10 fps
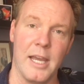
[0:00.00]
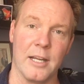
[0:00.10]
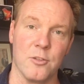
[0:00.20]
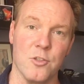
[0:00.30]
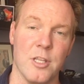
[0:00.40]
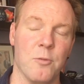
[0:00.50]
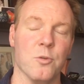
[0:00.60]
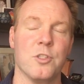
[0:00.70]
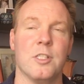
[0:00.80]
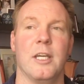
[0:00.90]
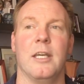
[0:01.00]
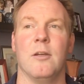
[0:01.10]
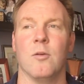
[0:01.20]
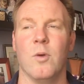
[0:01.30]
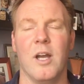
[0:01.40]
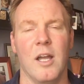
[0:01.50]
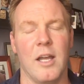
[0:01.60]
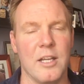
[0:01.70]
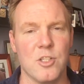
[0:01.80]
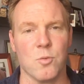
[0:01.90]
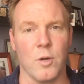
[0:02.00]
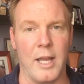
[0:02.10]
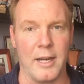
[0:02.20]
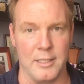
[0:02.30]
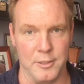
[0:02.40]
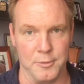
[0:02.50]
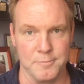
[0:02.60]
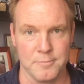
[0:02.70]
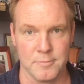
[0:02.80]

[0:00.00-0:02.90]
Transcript: actors, they will say, well, I just want out of here.